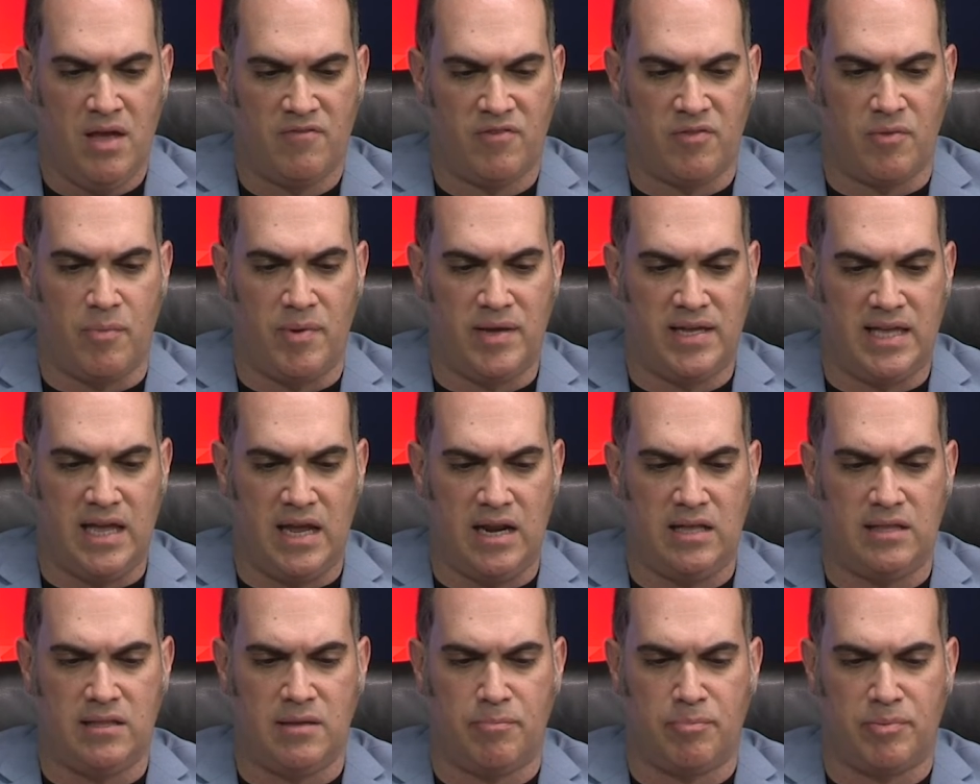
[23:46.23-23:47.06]
From the
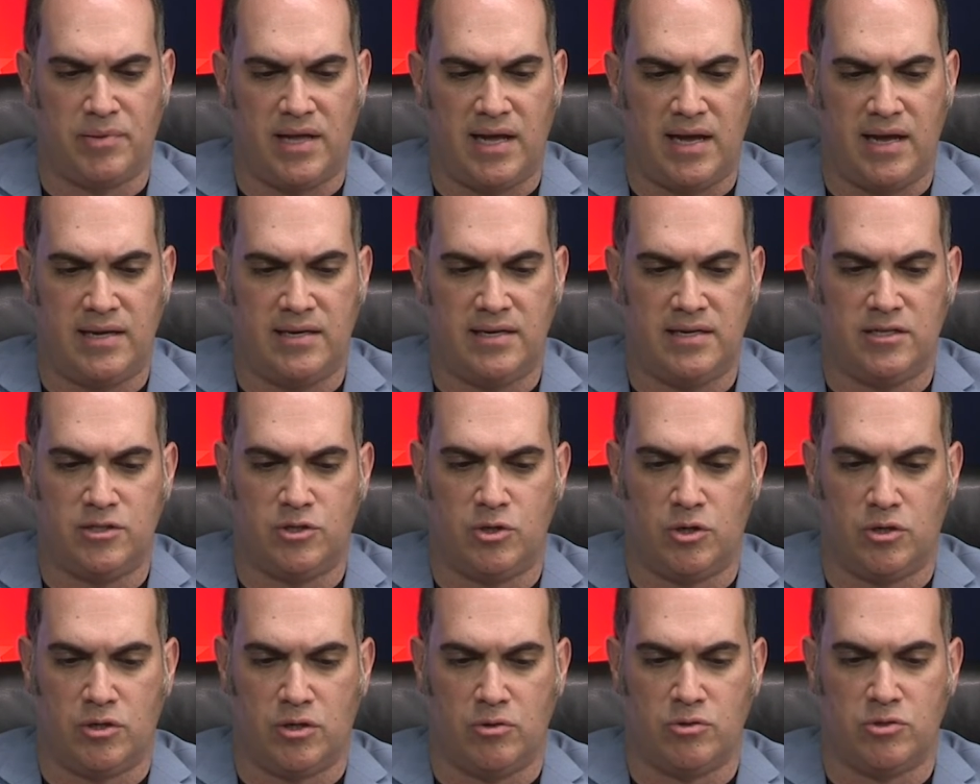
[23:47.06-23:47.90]
beginning, the plan
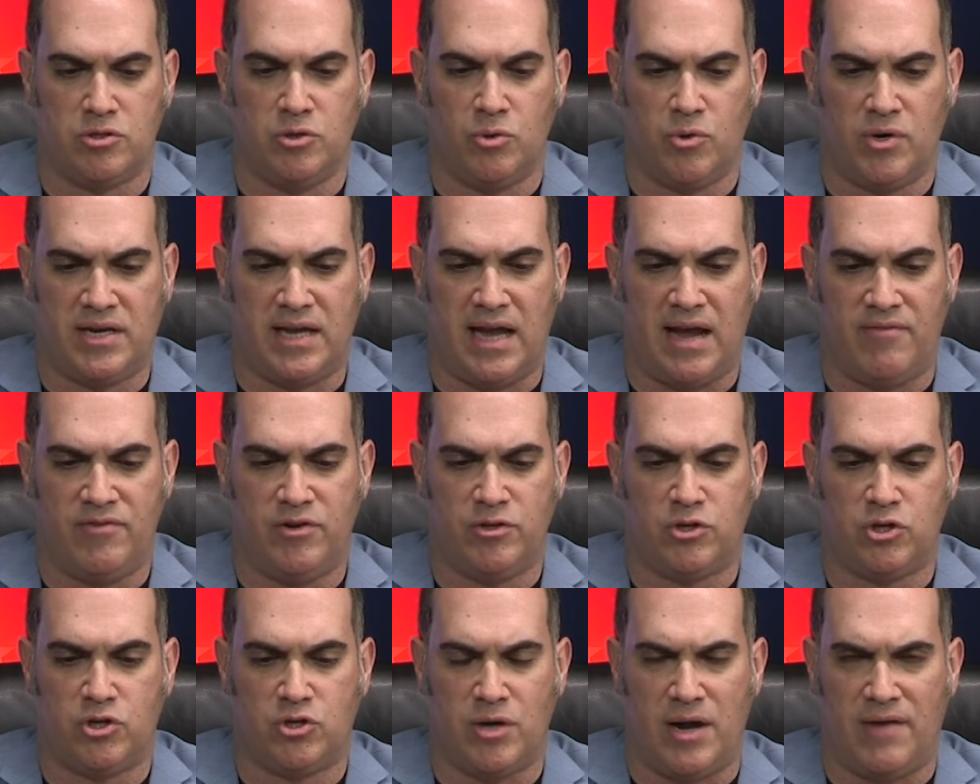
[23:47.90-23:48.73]
to close Newark
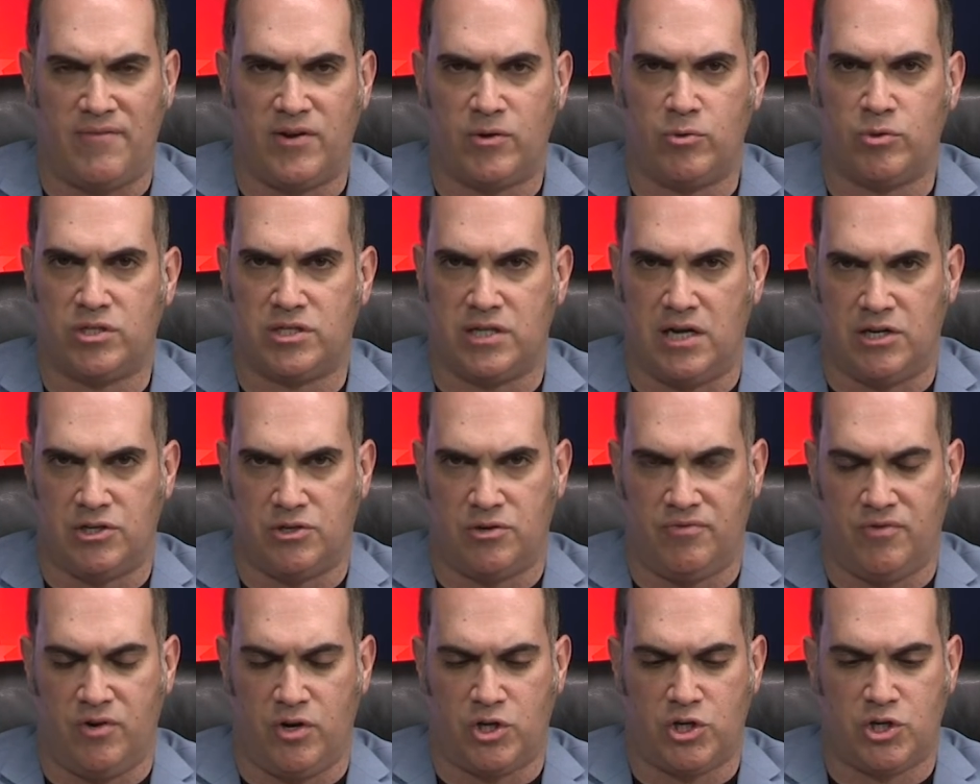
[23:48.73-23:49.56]
Avenue to traffic was
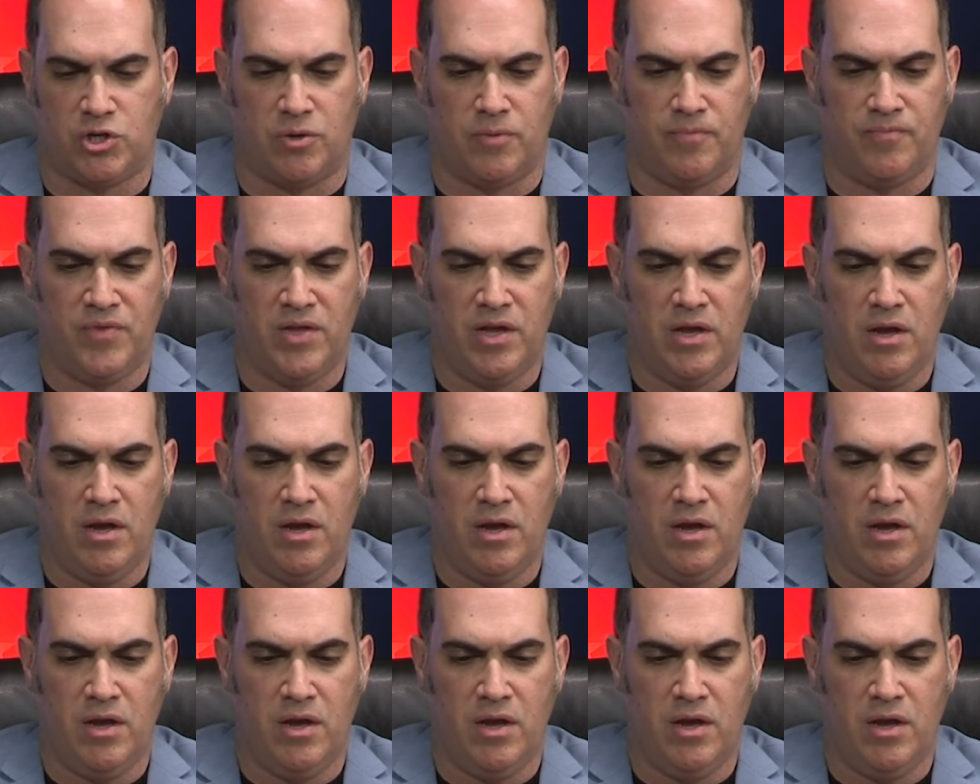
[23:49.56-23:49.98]
controversial.